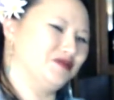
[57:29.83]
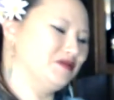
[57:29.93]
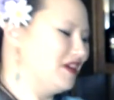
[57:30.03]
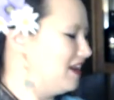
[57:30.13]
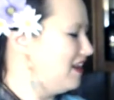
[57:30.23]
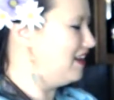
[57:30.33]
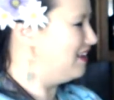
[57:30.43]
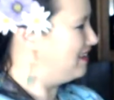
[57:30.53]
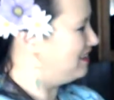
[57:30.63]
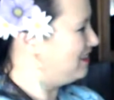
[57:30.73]
Oh, I just get
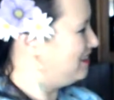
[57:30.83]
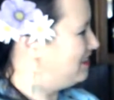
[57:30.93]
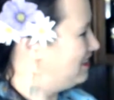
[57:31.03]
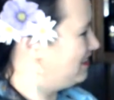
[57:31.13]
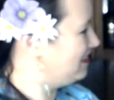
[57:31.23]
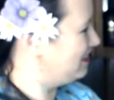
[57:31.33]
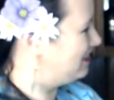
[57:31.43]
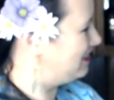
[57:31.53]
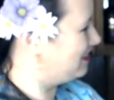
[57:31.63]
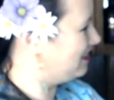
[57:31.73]
whatever the lightest color they